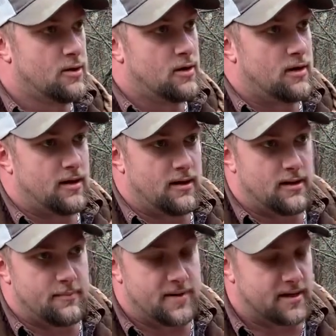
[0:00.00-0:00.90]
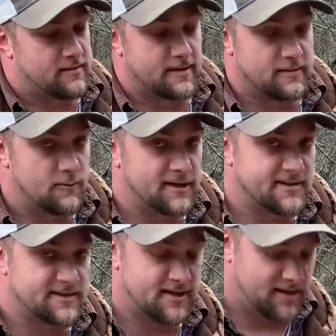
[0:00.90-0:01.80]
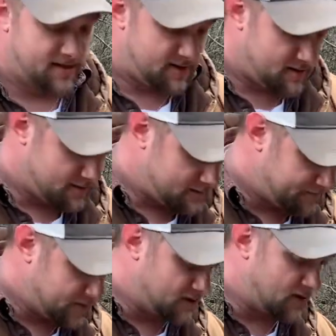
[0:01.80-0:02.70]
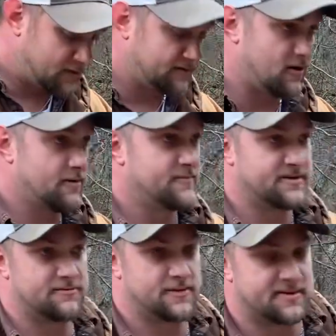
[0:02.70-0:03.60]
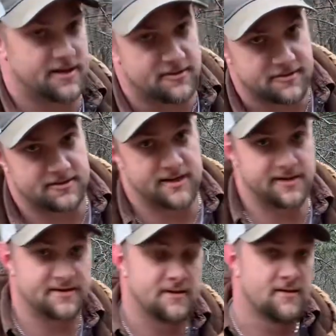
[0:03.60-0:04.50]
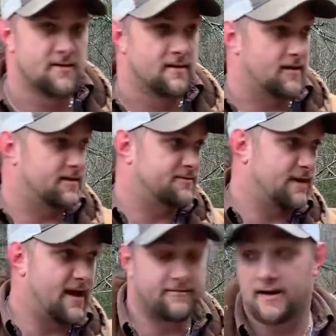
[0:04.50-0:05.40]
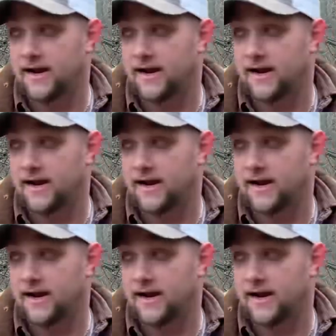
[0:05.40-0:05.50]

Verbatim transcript: uh, a big thing that we see here on our farm is with cedar trees, as we have right